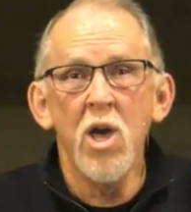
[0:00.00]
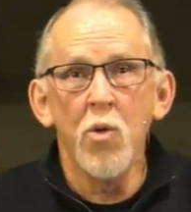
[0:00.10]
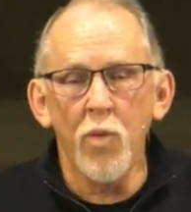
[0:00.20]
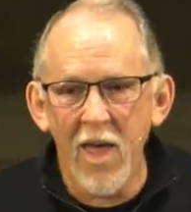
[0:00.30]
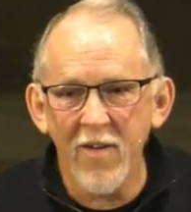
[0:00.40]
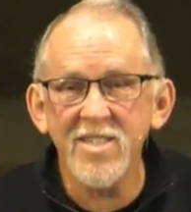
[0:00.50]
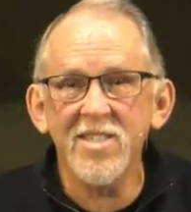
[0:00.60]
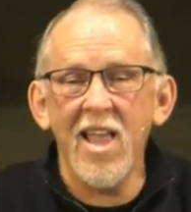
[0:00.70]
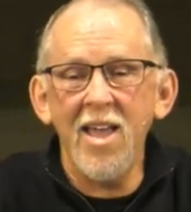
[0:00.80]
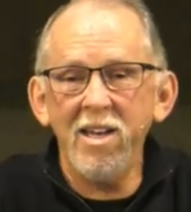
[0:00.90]
We have
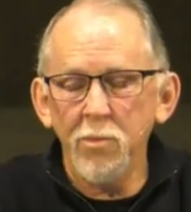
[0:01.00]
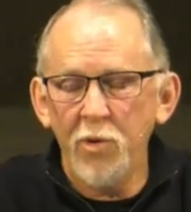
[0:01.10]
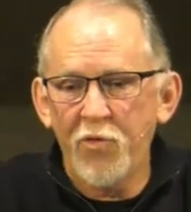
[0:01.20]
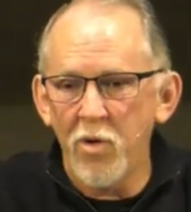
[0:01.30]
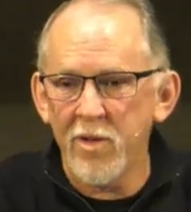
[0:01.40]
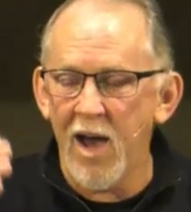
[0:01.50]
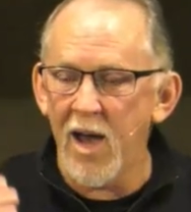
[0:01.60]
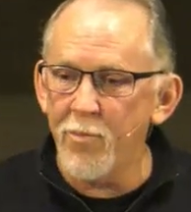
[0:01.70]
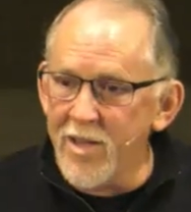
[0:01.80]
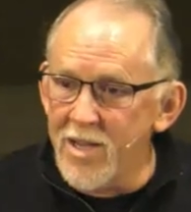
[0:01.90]
standing before
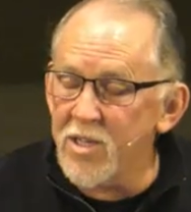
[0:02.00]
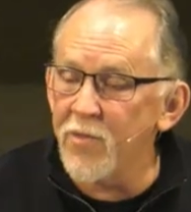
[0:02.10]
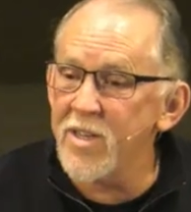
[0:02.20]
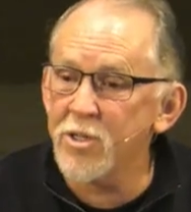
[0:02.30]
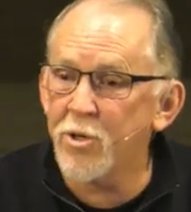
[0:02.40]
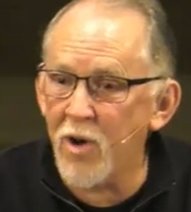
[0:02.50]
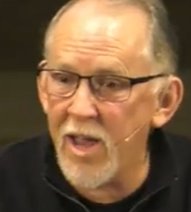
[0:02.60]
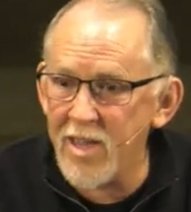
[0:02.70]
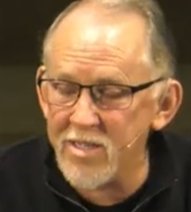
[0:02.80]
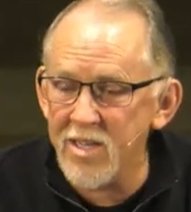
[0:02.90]
God because of his
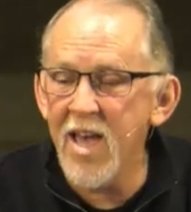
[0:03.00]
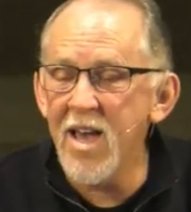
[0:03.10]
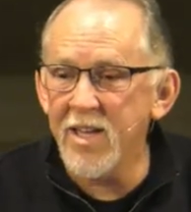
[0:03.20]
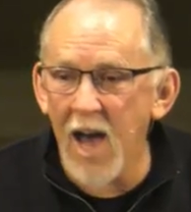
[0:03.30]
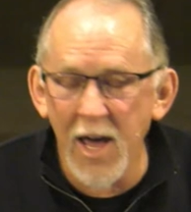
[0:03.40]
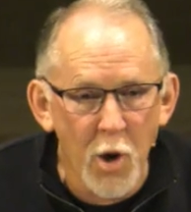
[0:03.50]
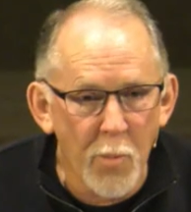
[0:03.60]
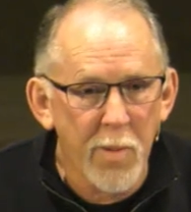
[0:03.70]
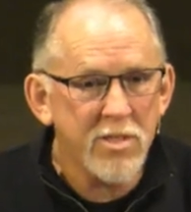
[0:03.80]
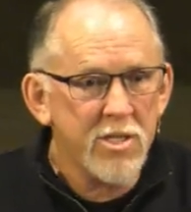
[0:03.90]
grace. God
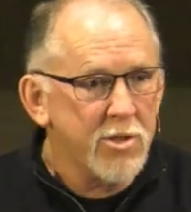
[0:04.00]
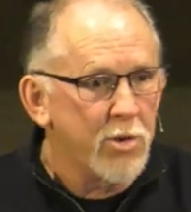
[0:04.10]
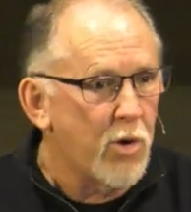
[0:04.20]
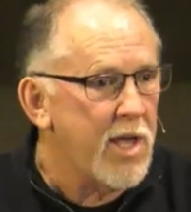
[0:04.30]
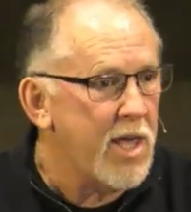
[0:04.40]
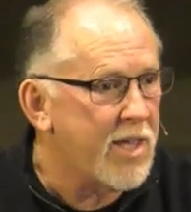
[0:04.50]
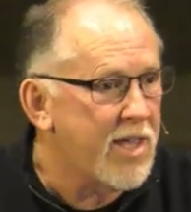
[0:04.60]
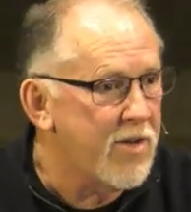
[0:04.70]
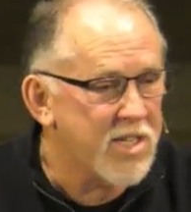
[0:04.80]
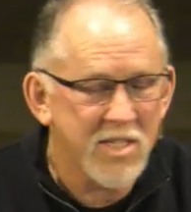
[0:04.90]
opens the door. He
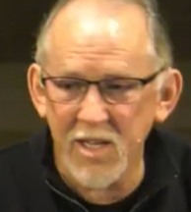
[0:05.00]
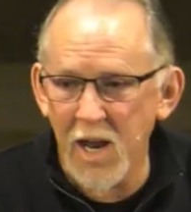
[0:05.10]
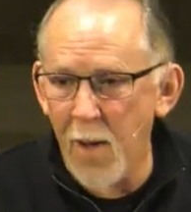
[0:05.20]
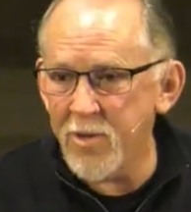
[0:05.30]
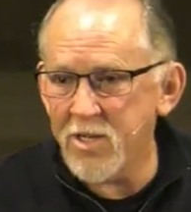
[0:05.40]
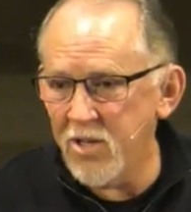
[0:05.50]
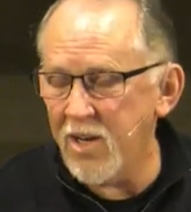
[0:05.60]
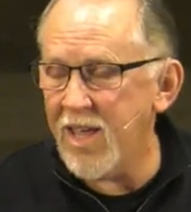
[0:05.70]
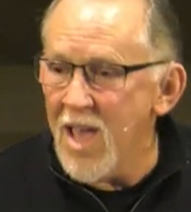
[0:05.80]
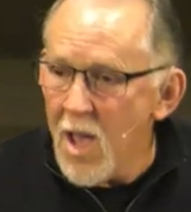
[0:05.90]
gives us an
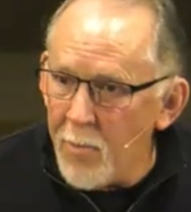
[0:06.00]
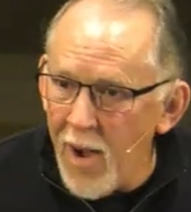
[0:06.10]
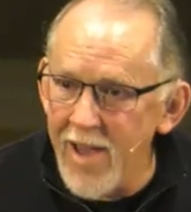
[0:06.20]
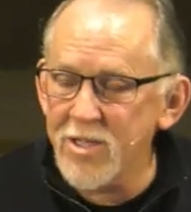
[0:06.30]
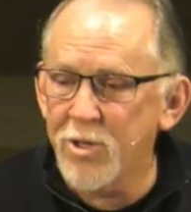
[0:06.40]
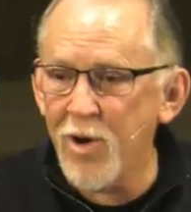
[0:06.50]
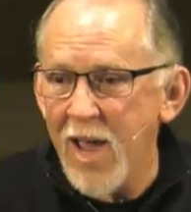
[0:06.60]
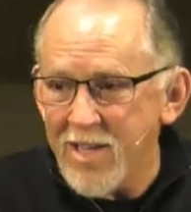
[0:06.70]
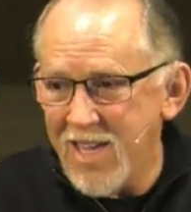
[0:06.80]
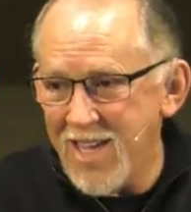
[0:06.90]
opportunity. By his
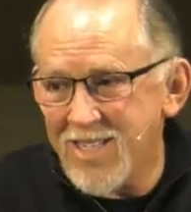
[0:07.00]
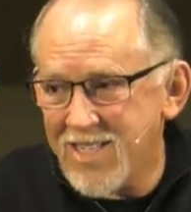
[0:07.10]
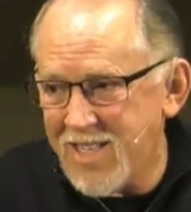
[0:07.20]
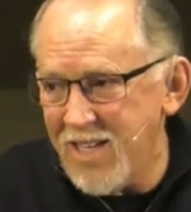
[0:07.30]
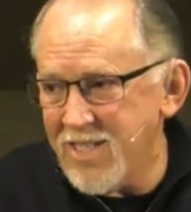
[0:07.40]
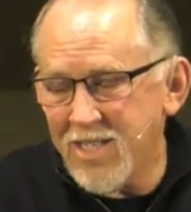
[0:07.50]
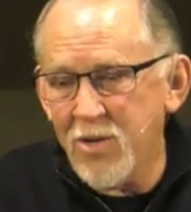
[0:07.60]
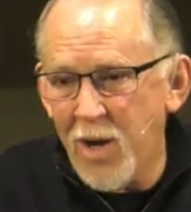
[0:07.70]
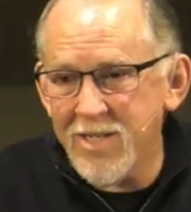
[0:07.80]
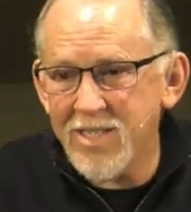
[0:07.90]
grace, he extends to
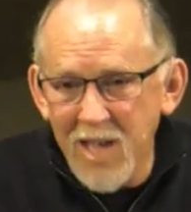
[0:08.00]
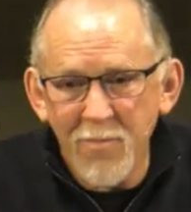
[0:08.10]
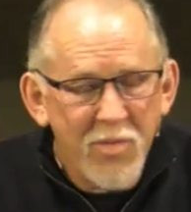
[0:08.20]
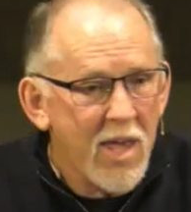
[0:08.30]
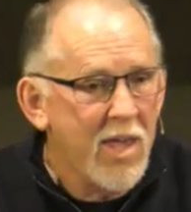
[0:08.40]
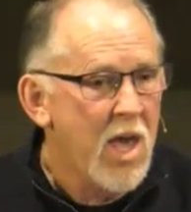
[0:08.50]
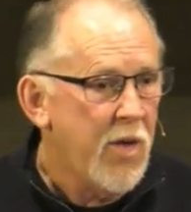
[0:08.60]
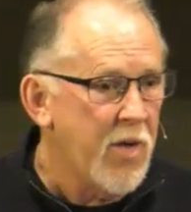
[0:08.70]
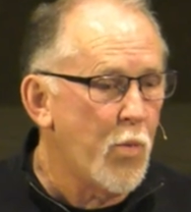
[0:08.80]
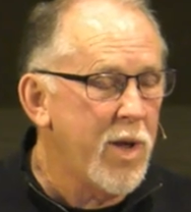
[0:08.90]
us something
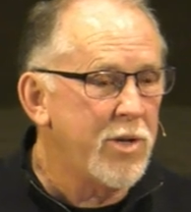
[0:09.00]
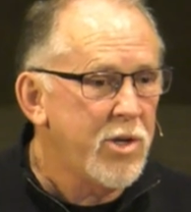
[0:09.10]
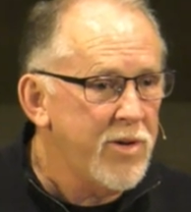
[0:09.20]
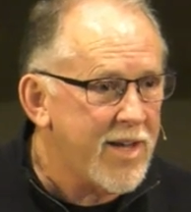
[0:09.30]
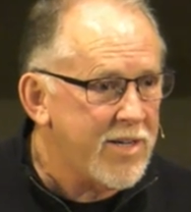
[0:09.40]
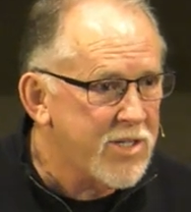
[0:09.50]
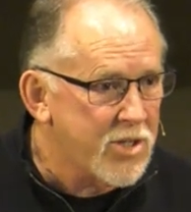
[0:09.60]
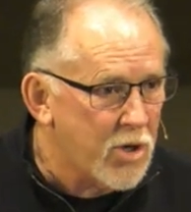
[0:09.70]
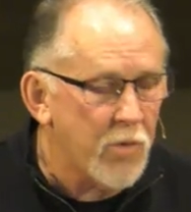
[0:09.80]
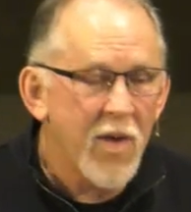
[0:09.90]
that we do not
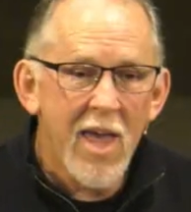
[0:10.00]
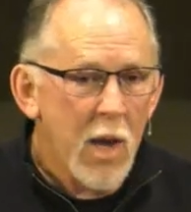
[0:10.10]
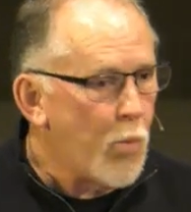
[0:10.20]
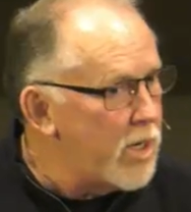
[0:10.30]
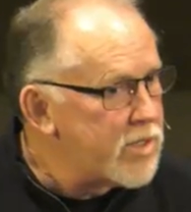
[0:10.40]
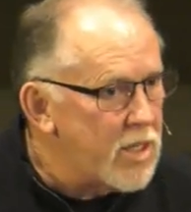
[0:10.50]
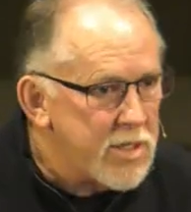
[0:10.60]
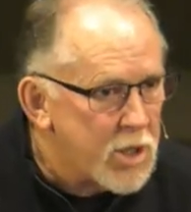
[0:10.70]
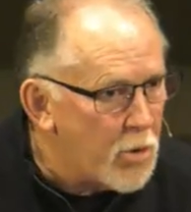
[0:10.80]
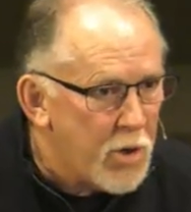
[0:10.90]
deserve. It wasn't
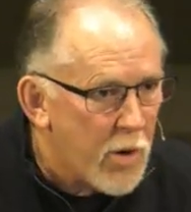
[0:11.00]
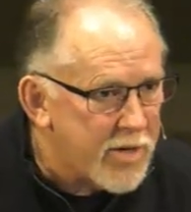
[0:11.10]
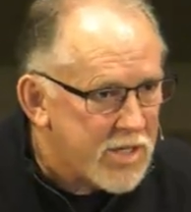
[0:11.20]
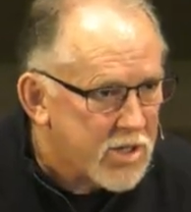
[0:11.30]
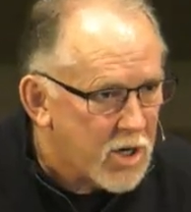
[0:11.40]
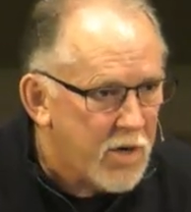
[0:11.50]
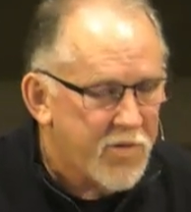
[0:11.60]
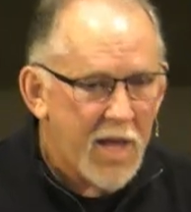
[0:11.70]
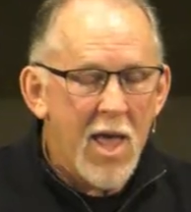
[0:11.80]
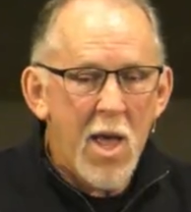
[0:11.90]
as though Noah deserved
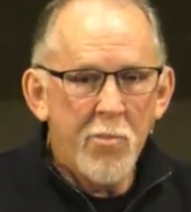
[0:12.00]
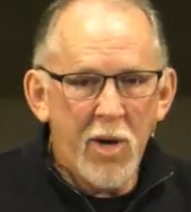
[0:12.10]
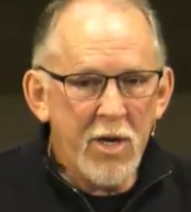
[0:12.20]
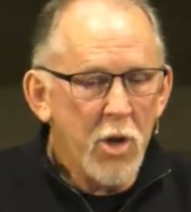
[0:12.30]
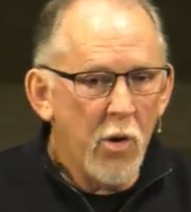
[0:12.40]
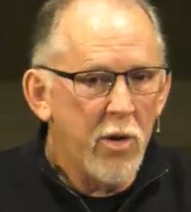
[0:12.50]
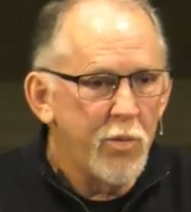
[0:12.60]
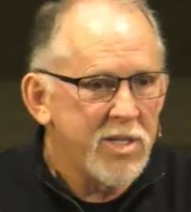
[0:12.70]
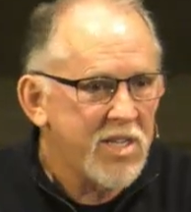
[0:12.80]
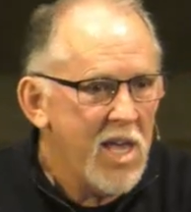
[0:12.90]
it, but Noah
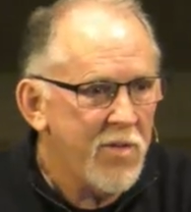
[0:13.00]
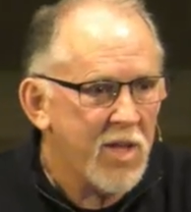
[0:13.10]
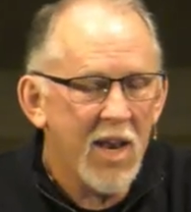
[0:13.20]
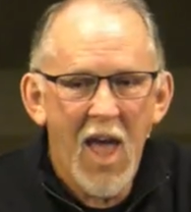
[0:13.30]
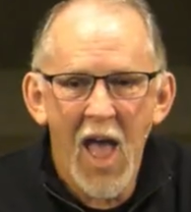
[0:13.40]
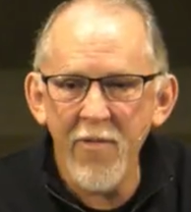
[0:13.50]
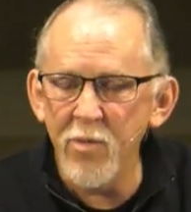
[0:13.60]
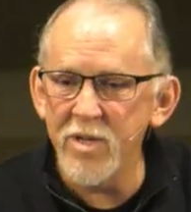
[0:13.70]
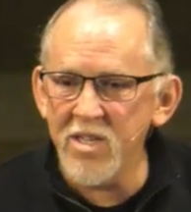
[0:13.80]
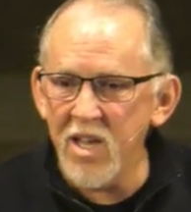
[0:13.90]
received it. Having
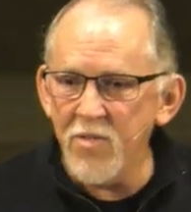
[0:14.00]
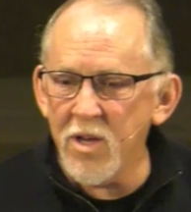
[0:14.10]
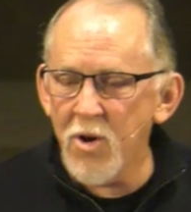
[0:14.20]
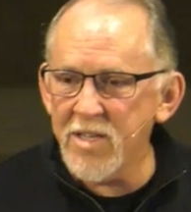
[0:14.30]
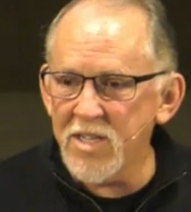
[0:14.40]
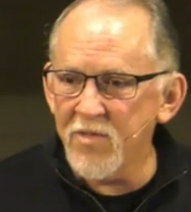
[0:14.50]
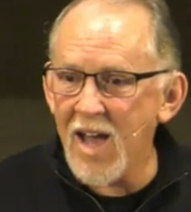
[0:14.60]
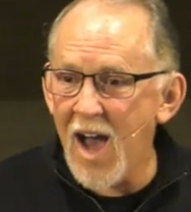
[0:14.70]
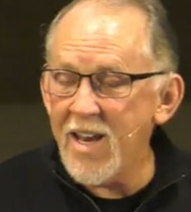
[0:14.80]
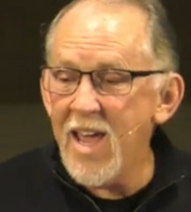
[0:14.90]
received the grace of
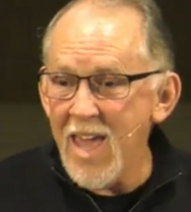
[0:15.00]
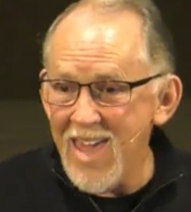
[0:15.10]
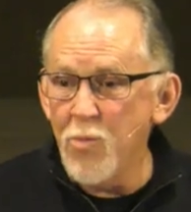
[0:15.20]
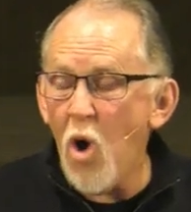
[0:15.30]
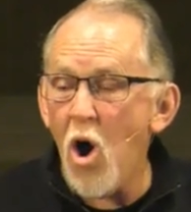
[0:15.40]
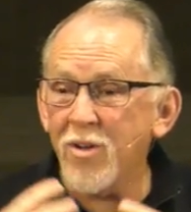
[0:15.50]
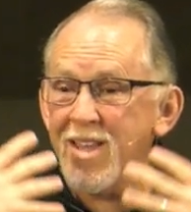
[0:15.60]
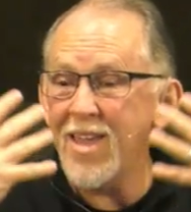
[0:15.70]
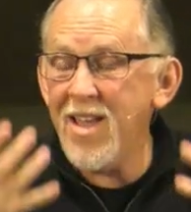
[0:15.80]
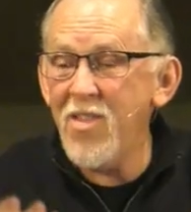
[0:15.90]
God, he walked
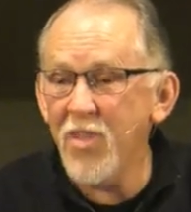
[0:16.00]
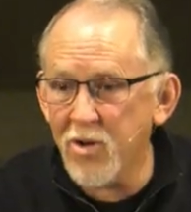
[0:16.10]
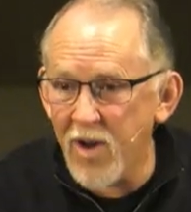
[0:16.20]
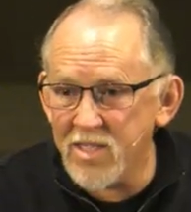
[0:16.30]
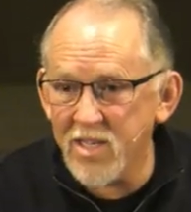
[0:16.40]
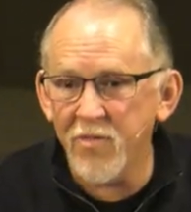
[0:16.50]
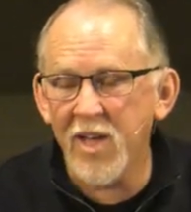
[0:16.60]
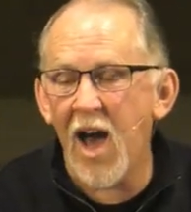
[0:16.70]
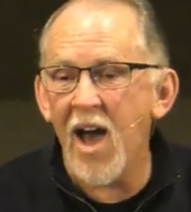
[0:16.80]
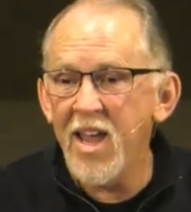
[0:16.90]
in the grace of
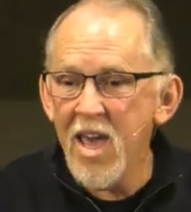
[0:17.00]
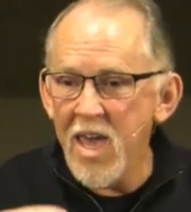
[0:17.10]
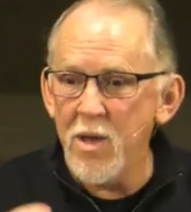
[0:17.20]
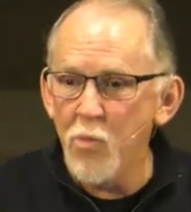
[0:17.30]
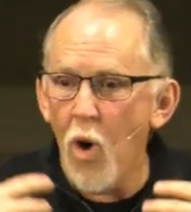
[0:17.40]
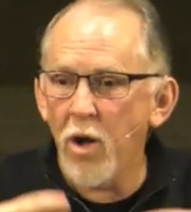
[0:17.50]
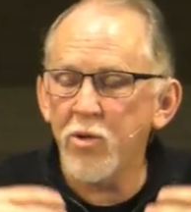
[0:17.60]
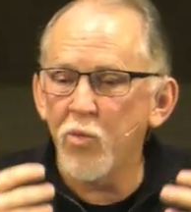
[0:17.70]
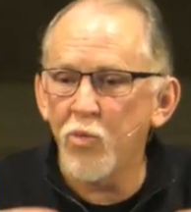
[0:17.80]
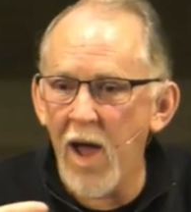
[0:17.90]
God. He walked
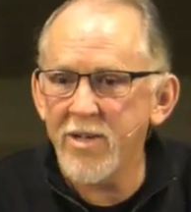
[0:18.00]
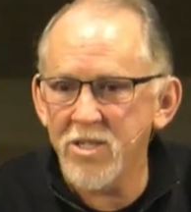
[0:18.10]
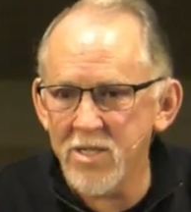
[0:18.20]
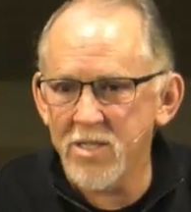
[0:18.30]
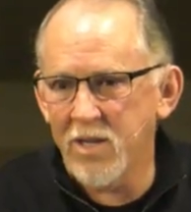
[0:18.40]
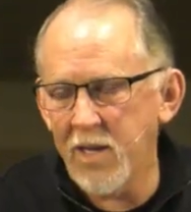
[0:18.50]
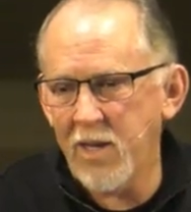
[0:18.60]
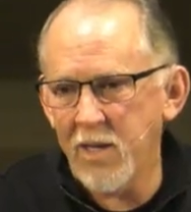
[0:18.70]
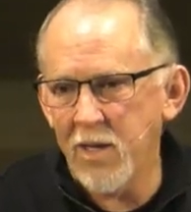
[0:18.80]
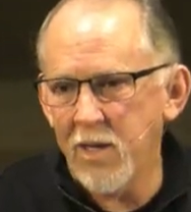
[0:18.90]
righteously.